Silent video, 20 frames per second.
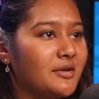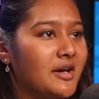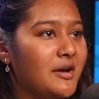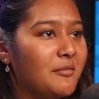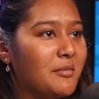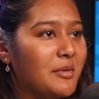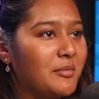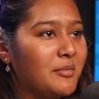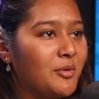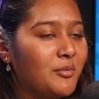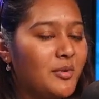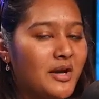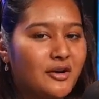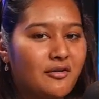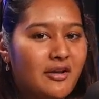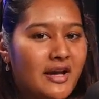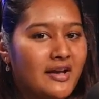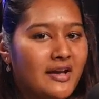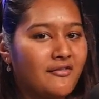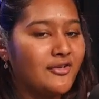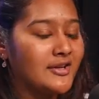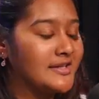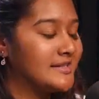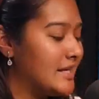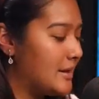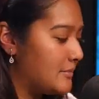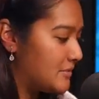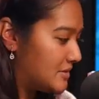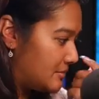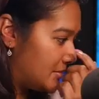I remember when Grant first
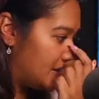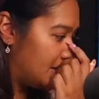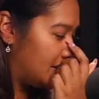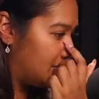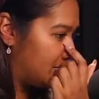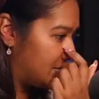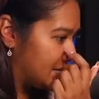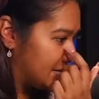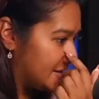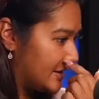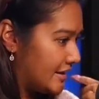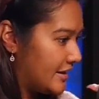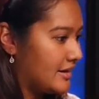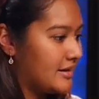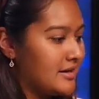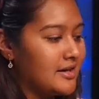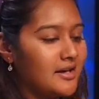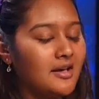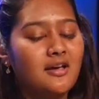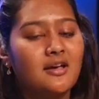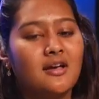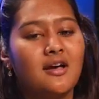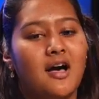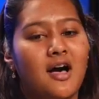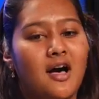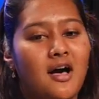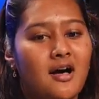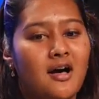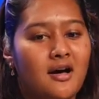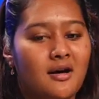came to me, and he was like,
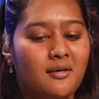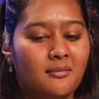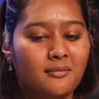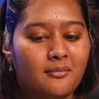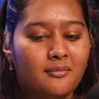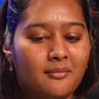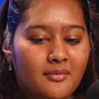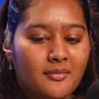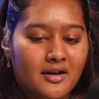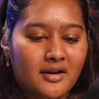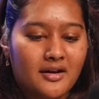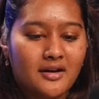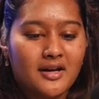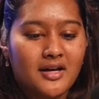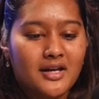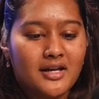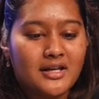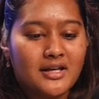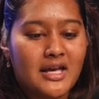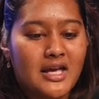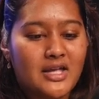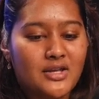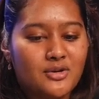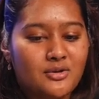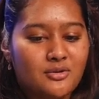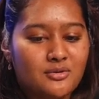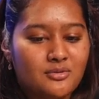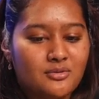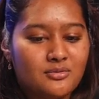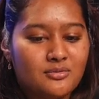can
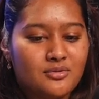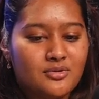you